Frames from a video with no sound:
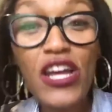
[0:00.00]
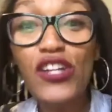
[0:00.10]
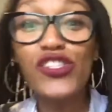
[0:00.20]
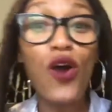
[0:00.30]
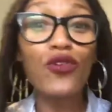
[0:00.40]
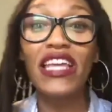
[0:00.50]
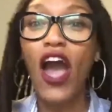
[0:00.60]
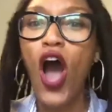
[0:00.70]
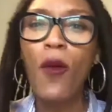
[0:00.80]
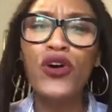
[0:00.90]
totaling
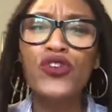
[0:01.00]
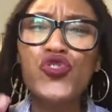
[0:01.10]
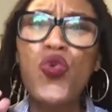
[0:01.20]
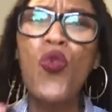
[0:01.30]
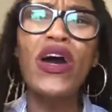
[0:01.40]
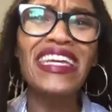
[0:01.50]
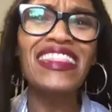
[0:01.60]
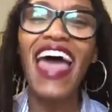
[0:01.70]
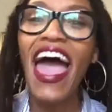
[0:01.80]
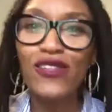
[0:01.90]
almost
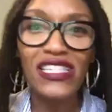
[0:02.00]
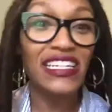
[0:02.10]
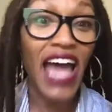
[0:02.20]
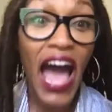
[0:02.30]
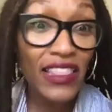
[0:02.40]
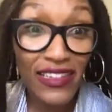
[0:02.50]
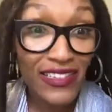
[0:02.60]
$20,000.